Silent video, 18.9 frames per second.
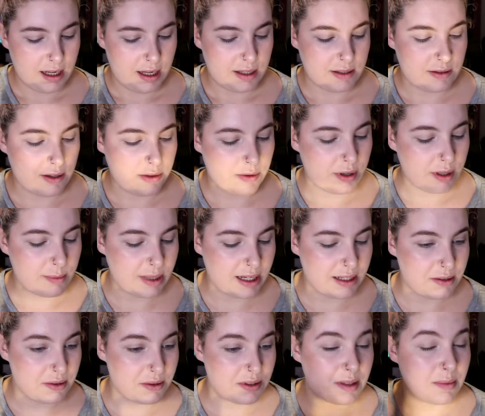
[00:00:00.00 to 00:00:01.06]
So I thought I
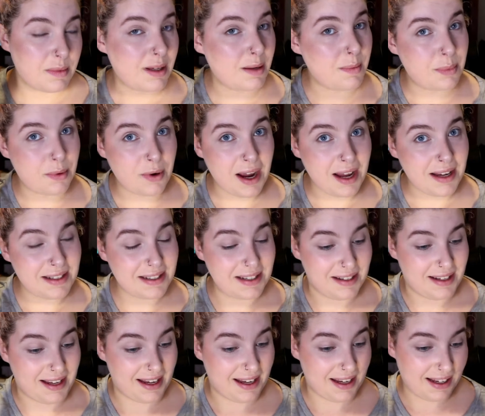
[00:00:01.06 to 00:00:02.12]
might do something bright
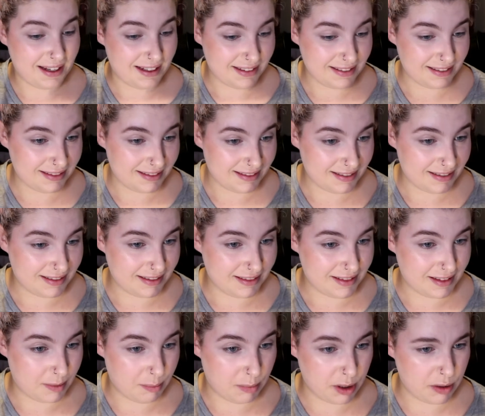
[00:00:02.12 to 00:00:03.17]
today.
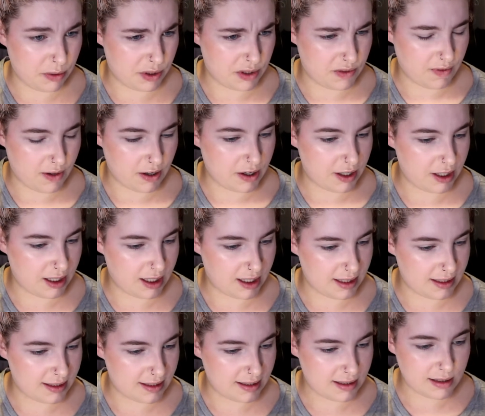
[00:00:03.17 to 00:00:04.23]
The mirror is very
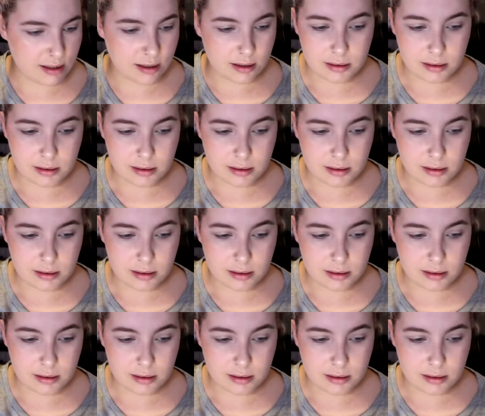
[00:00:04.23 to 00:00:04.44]
nice.